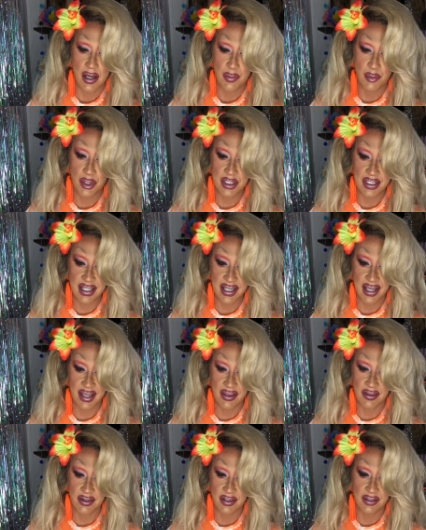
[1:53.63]
put
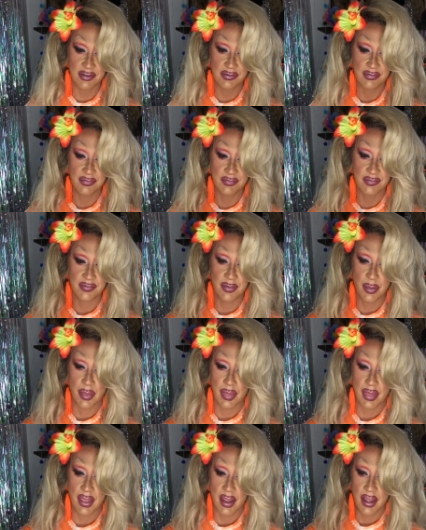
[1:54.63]
together
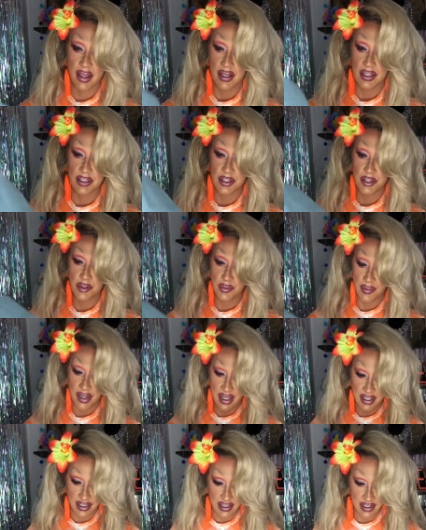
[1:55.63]
to
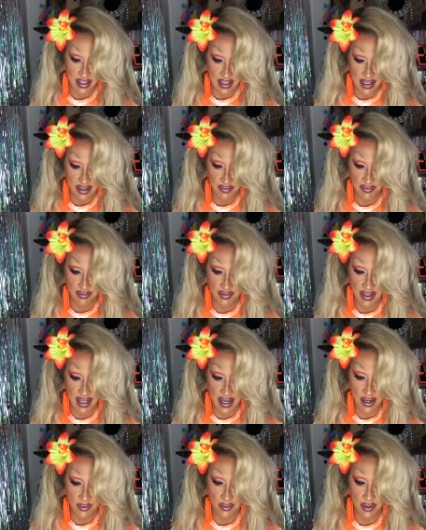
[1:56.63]
make a
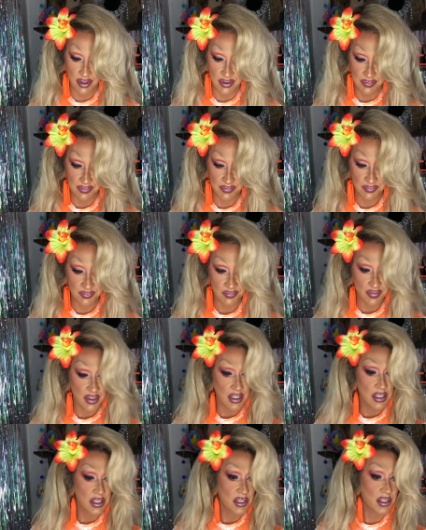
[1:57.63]
flower.
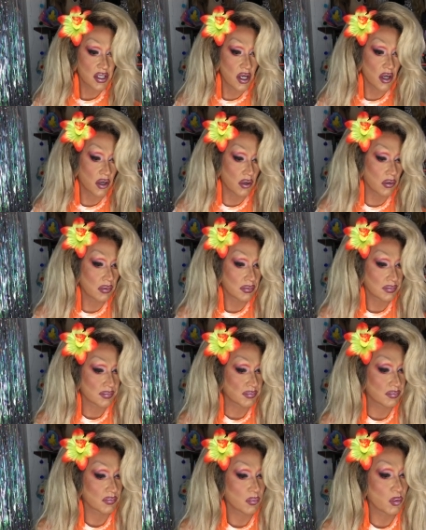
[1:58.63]
So
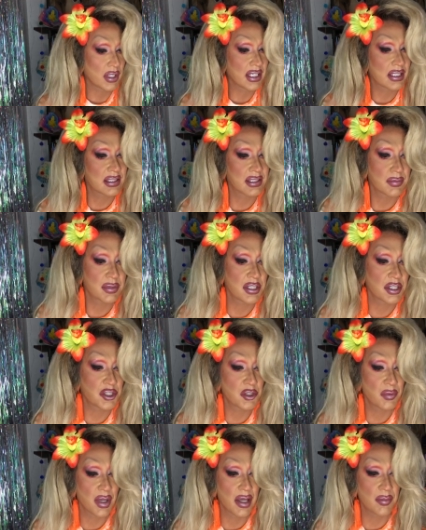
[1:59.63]
we need some
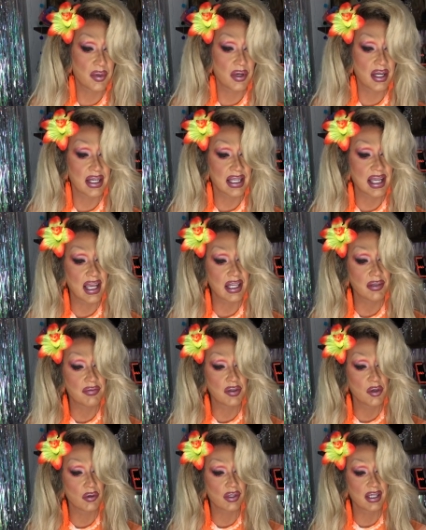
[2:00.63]
tissue paper, and again, if
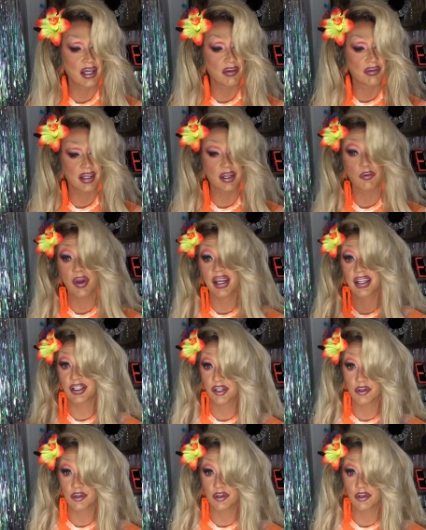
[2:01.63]
you only have like red and